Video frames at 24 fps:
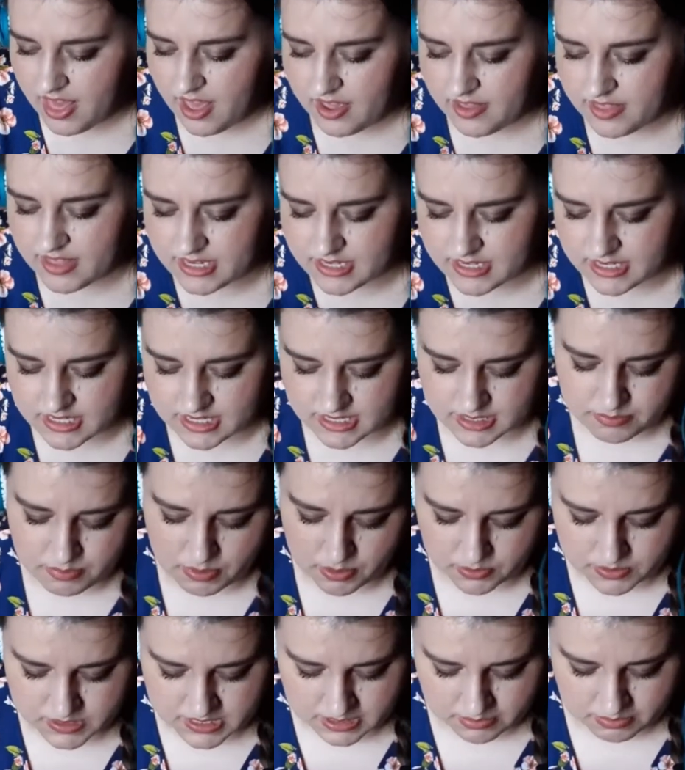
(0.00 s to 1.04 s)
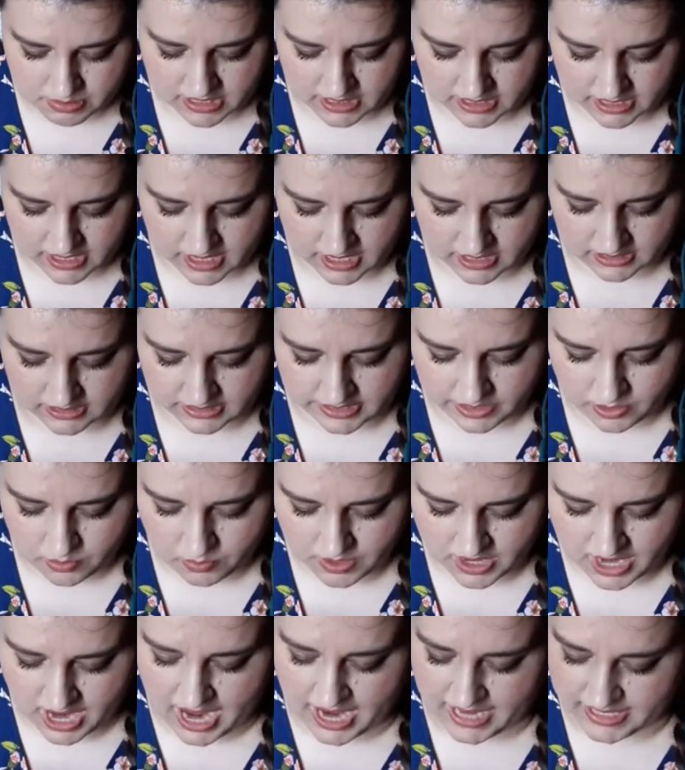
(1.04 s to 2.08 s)
this is supposed to be like a
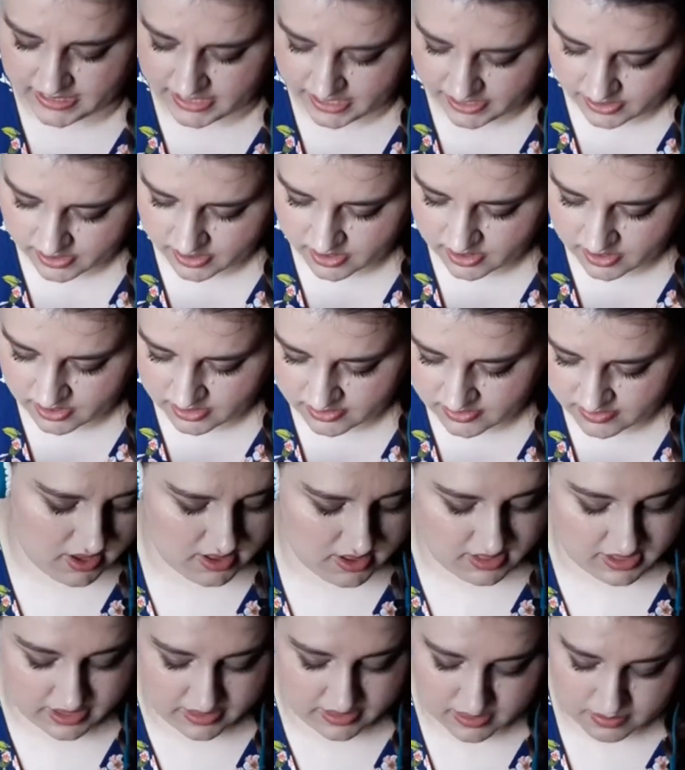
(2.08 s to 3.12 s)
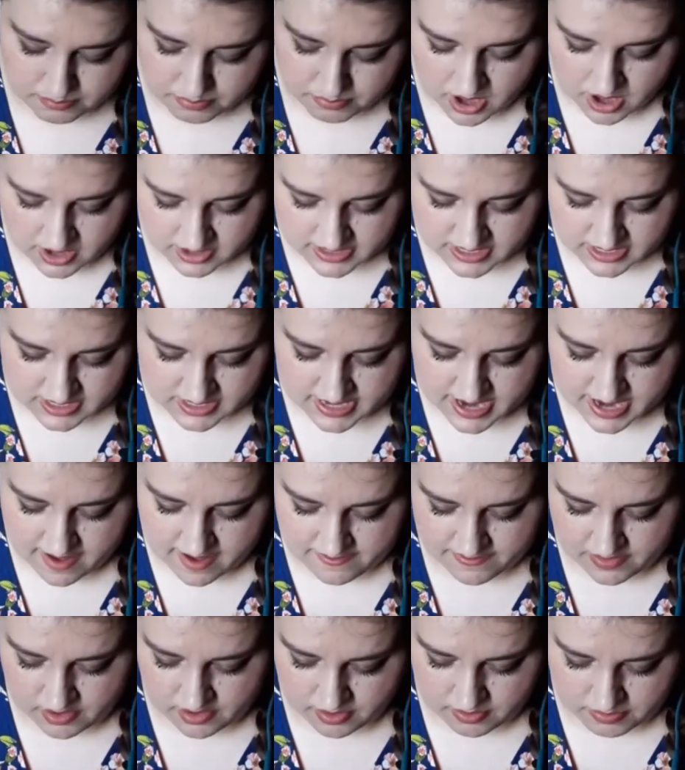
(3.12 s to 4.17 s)
liquid highlighter. Like the box doesn't
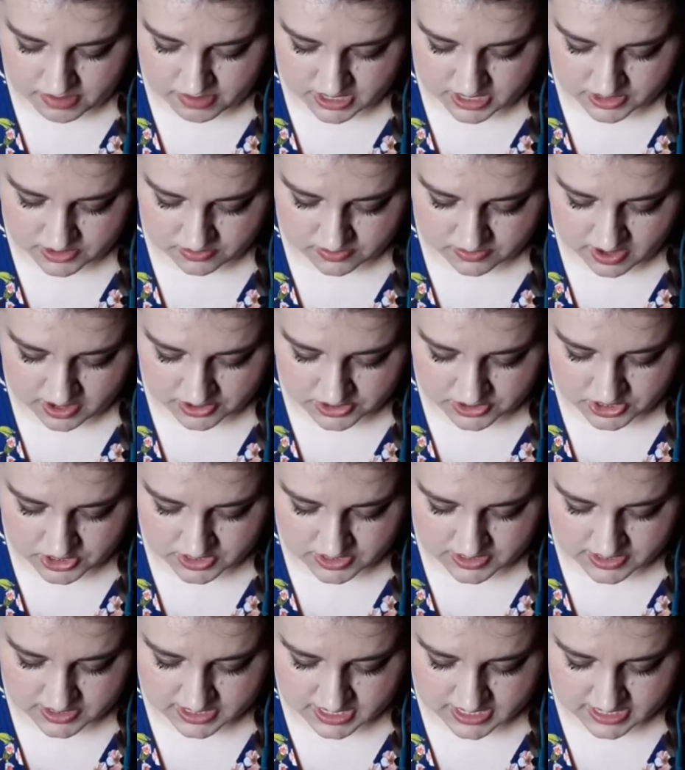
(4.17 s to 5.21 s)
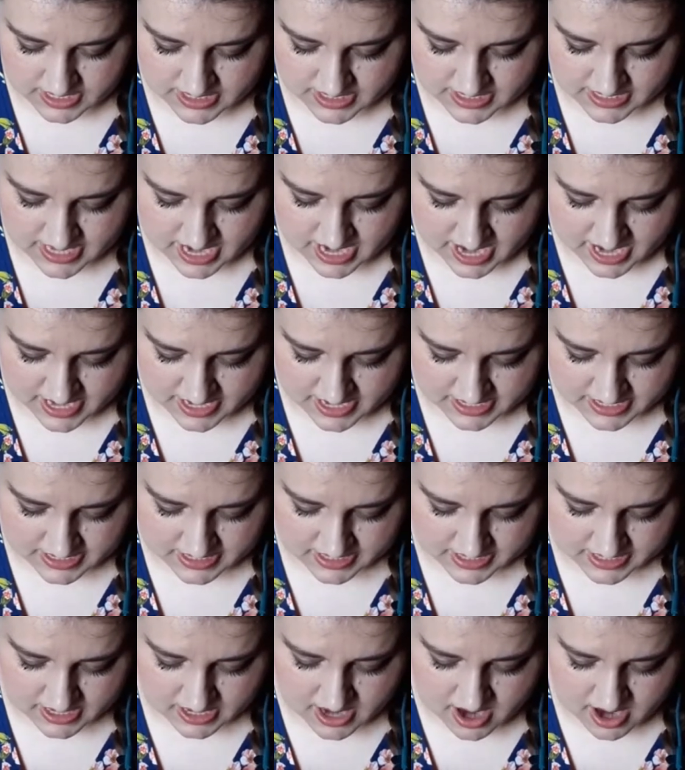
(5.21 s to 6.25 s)
have very many directions. It
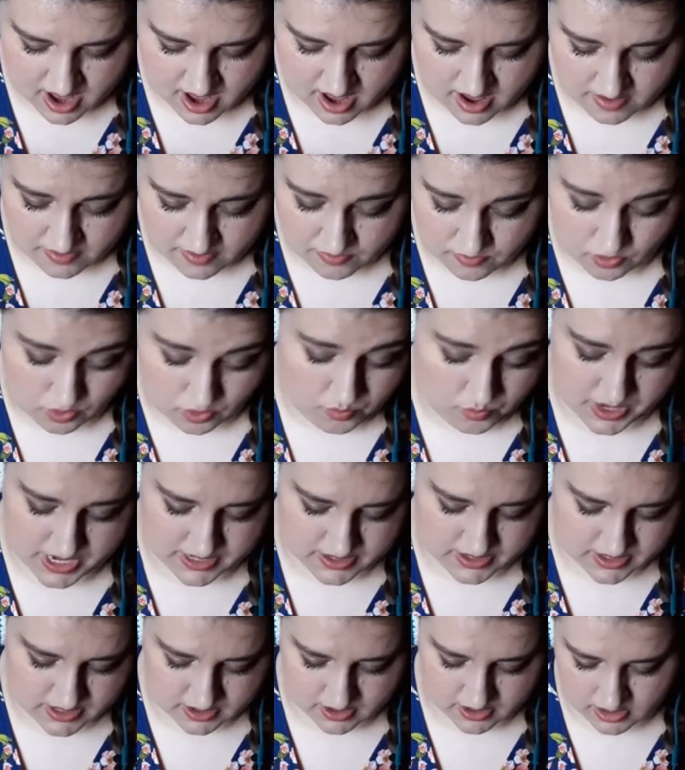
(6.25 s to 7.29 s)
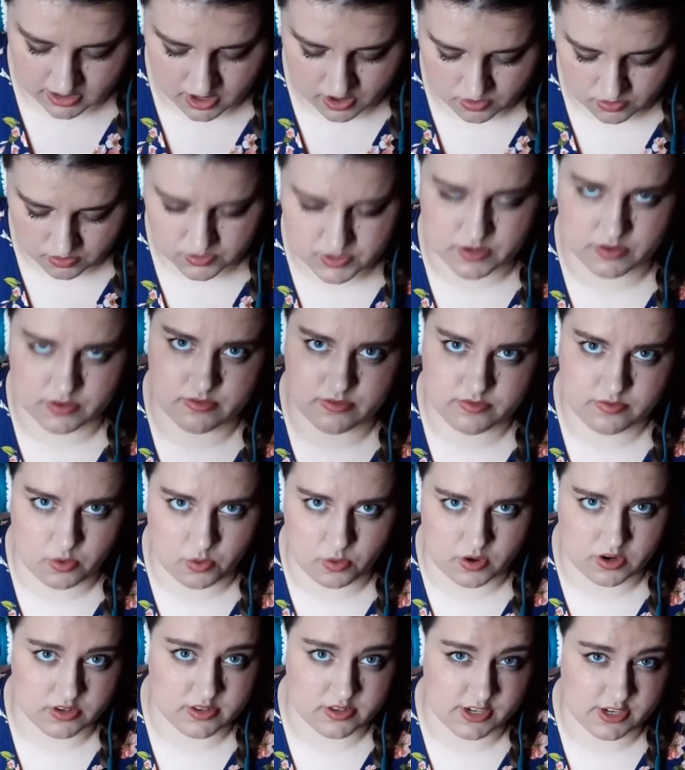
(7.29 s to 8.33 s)
says 4 ways to glow, so
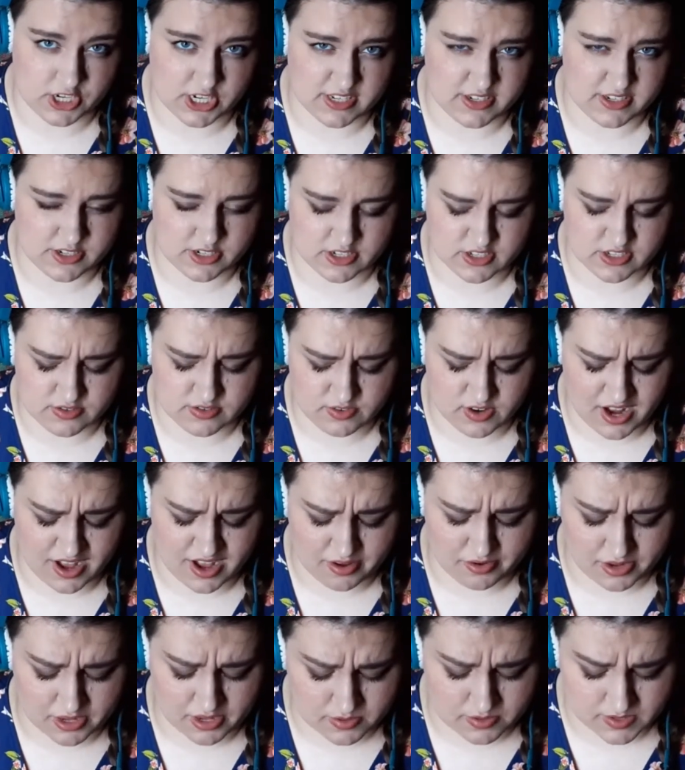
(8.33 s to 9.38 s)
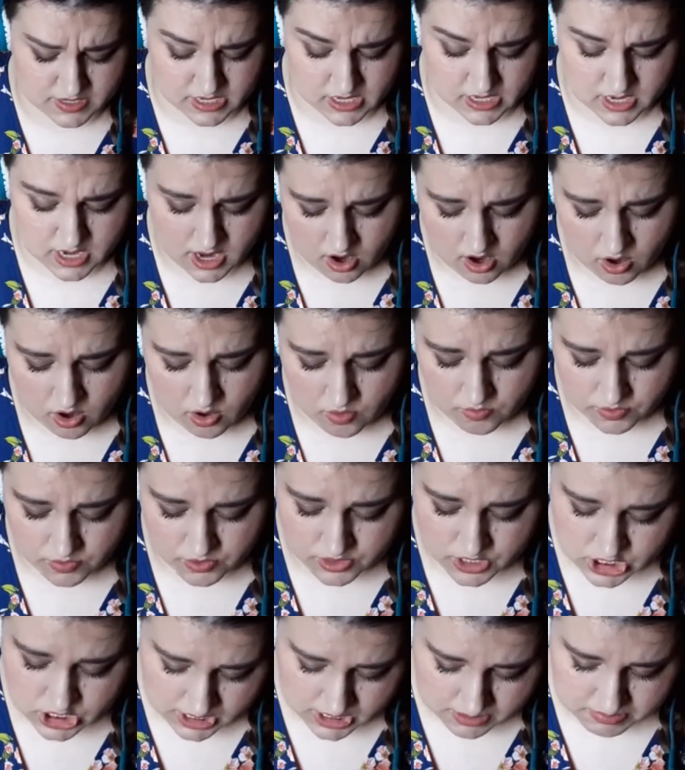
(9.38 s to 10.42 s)
4 suggestions for how to use it. Over
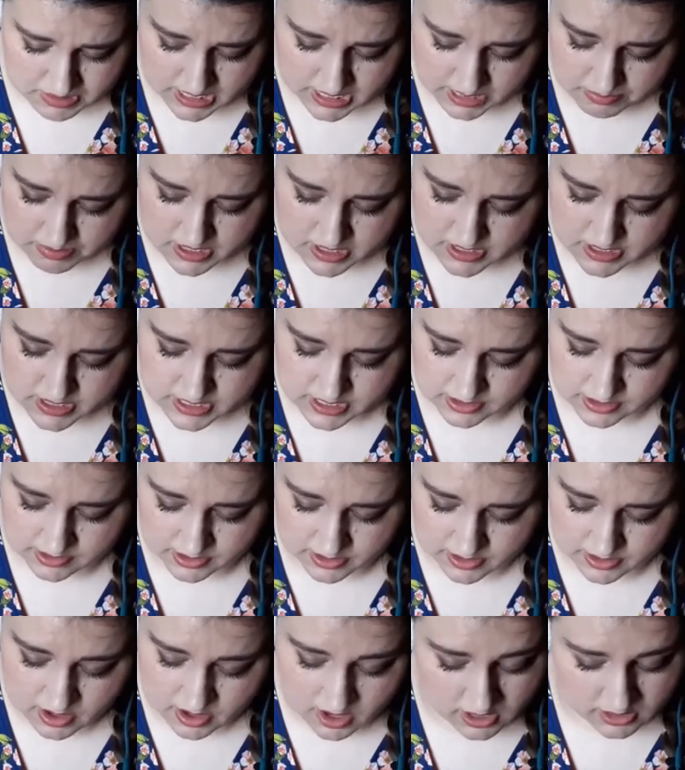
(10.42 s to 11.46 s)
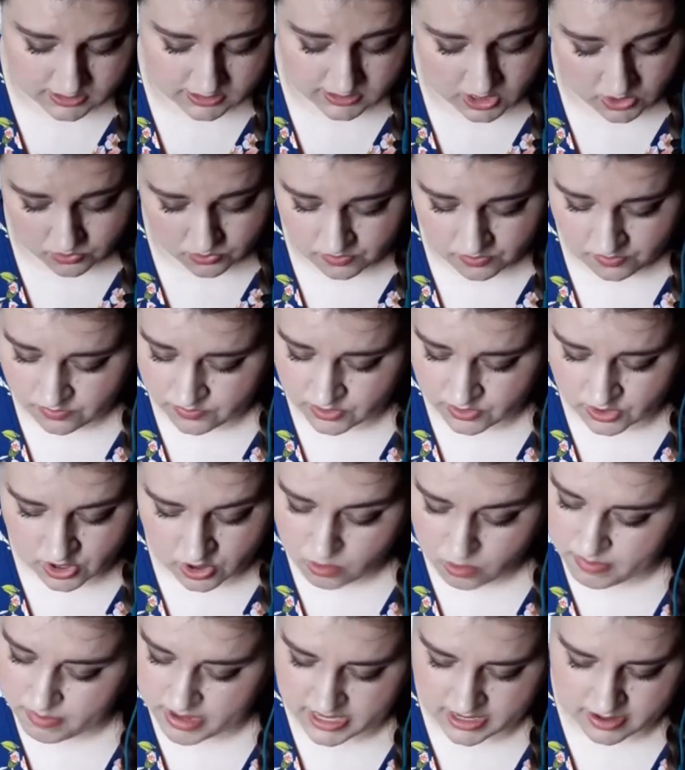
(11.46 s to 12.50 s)
the Shape Tape concealer, alone for
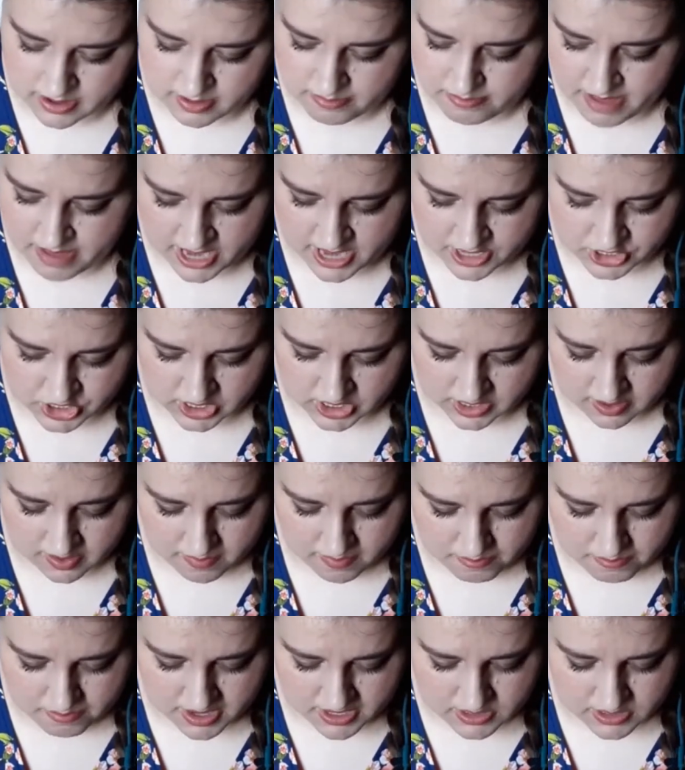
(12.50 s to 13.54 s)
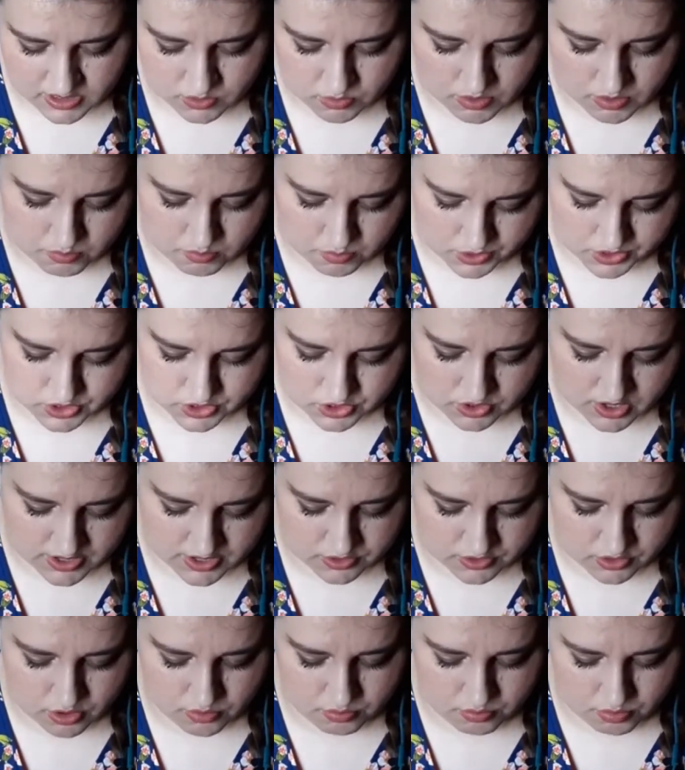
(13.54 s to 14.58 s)
no makeup magic, mixed with
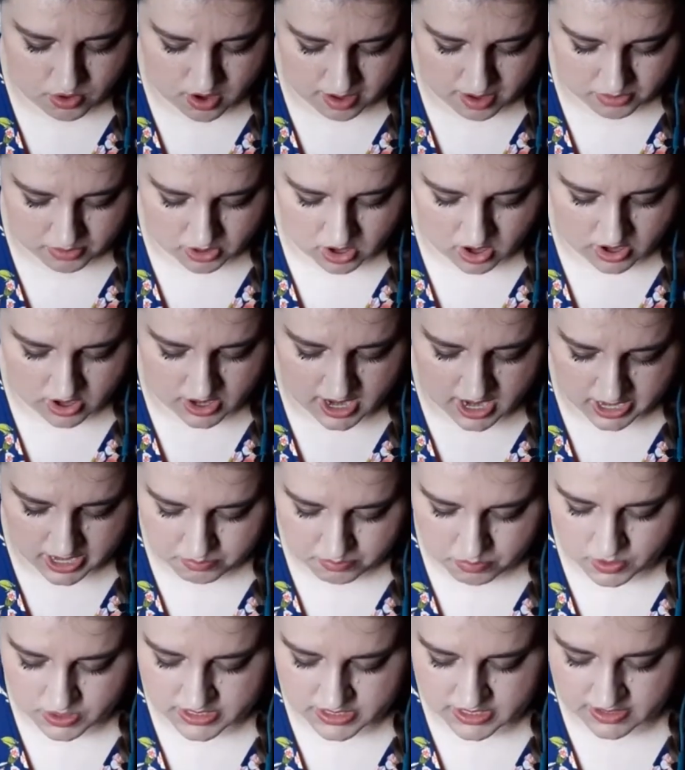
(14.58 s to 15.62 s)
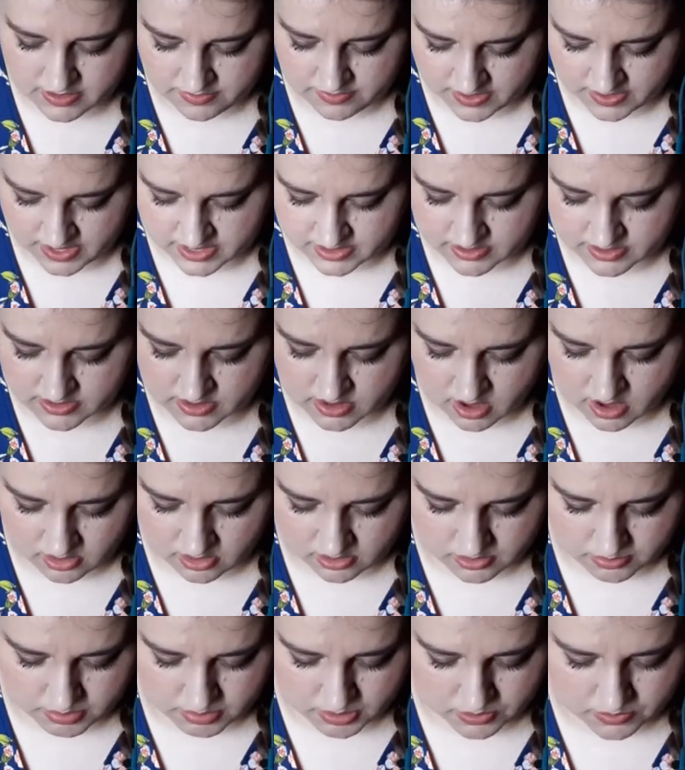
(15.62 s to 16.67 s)
moisturizer or primer on high points of the face,
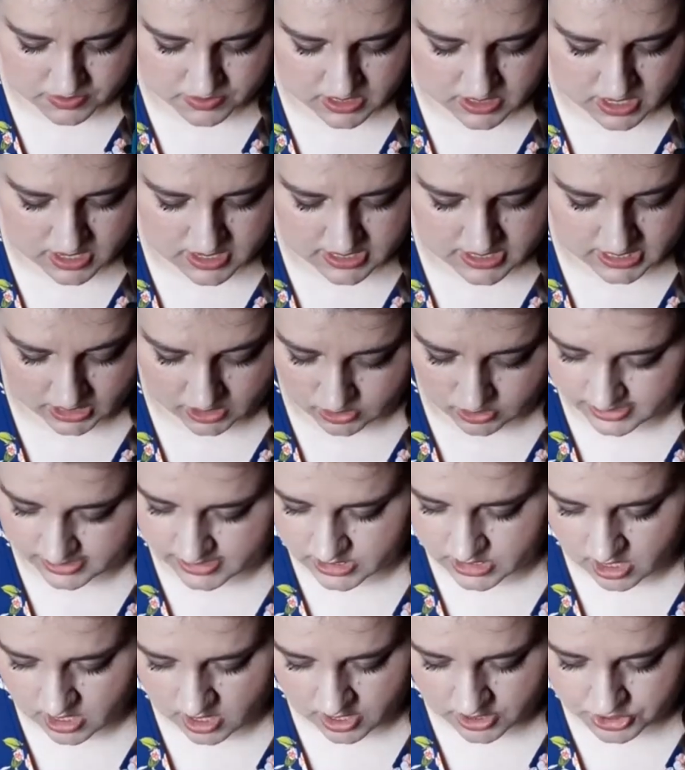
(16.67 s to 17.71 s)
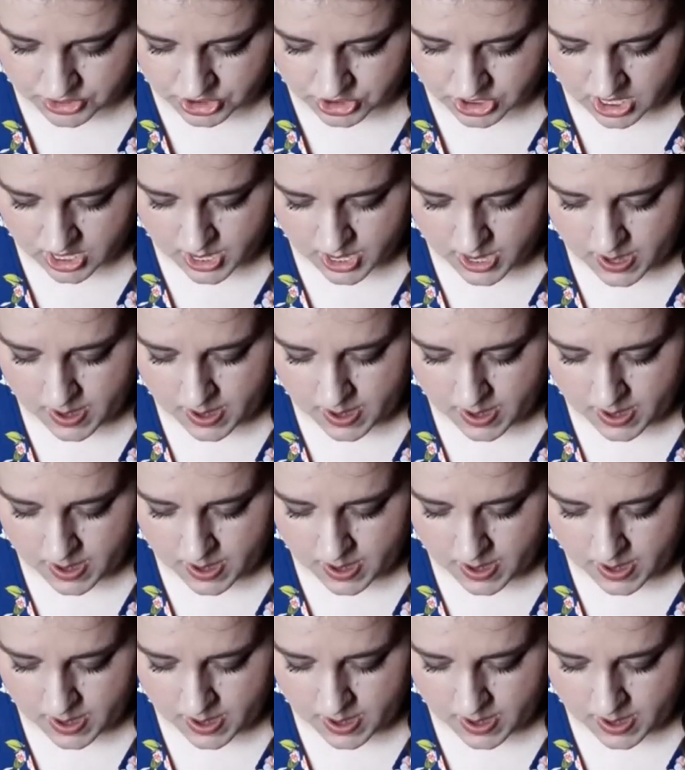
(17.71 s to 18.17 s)
collarbones, and décolletage.